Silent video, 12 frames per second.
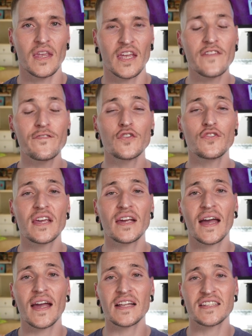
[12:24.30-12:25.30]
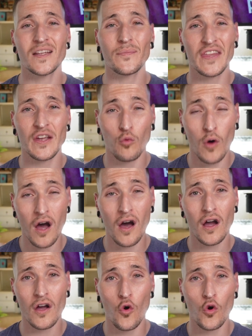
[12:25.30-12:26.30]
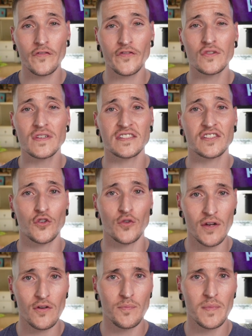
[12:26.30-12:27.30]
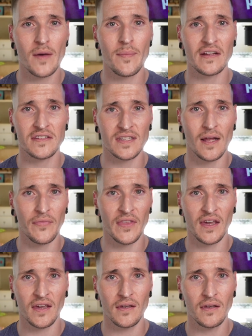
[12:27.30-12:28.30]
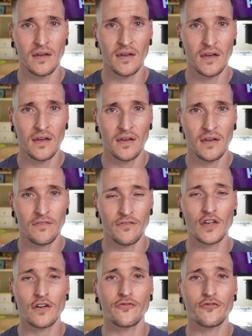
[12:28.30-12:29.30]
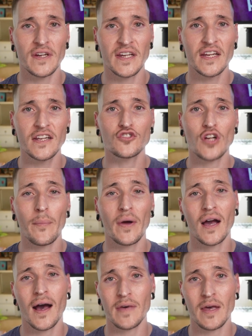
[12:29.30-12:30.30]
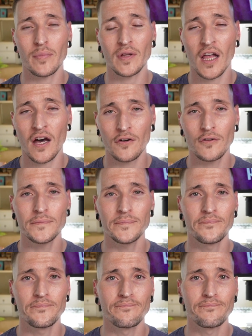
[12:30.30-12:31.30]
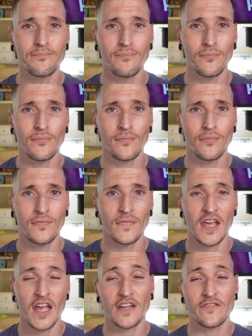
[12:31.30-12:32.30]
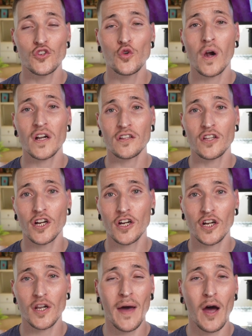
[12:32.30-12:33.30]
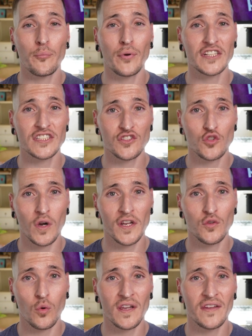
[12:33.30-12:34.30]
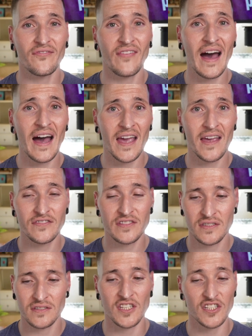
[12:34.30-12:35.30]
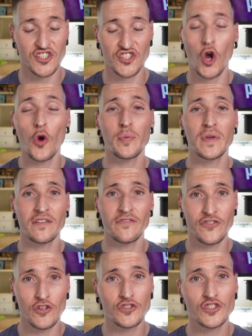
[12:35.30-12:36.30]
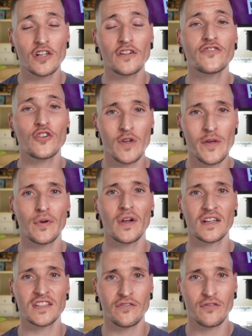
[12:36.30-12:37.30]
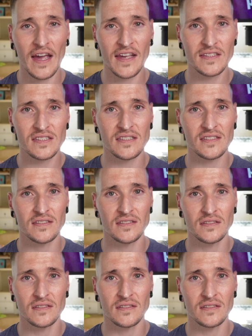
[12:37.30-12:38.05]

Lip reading: If you think I got something wrong, or if you disagree with me about something, feel free to drop a comment below. And if you want to learn about Project 2025's dystopian future for reproductive rights,